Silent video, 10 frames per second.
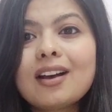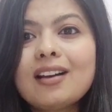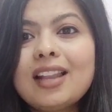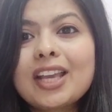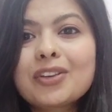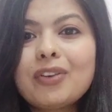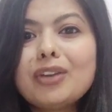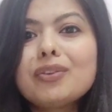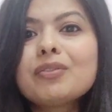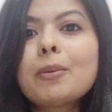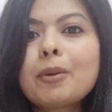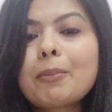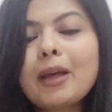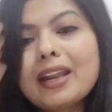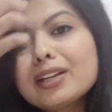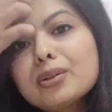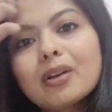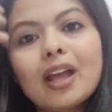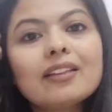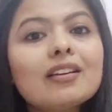like when we were preparing
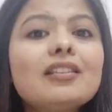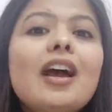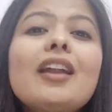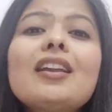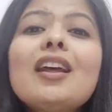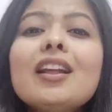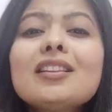together, that